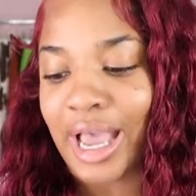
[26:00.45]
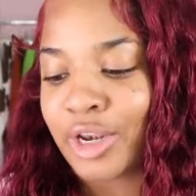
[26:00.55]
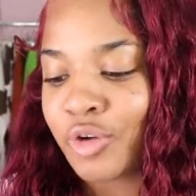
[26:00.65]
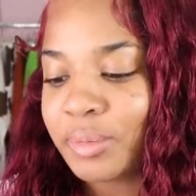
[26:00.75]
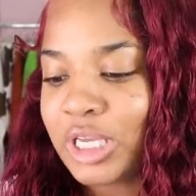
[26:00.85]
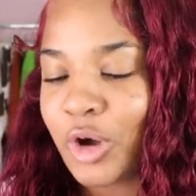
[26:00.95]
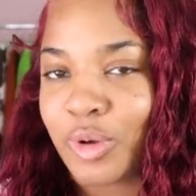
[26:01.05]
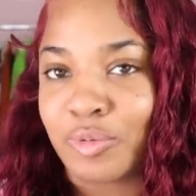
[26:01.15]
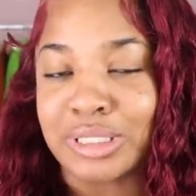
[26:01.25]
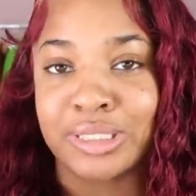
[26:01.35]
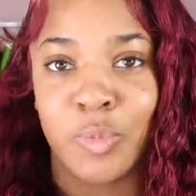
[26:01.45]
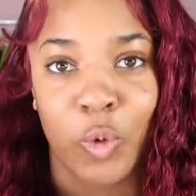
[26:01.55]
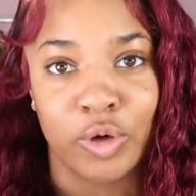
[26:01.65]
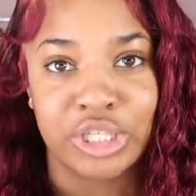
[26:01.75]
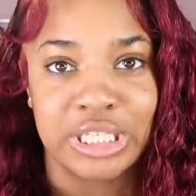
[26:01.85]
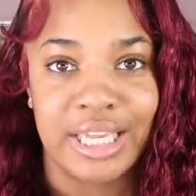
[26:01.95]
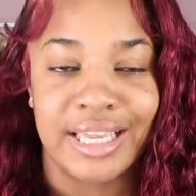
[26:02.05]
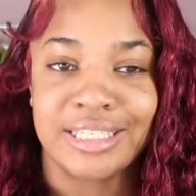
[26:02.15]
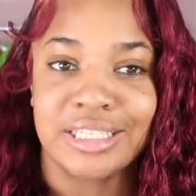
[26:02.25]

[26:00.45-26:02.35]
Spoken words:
I normally go in with some oil sheen and